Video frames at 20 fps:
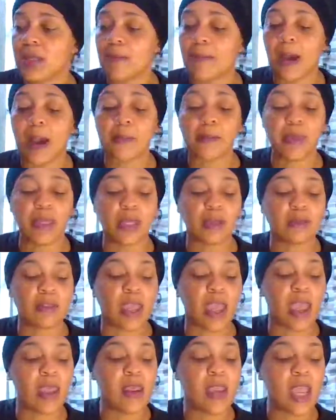I'm not being
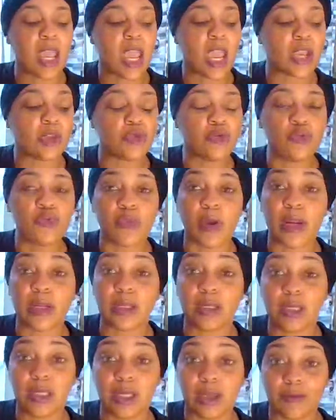that. And you
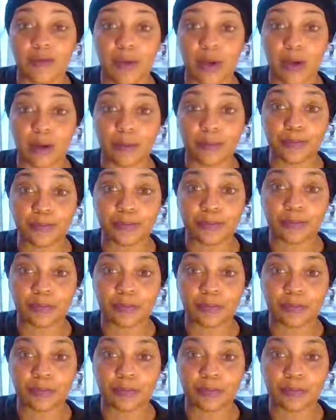ready to give up.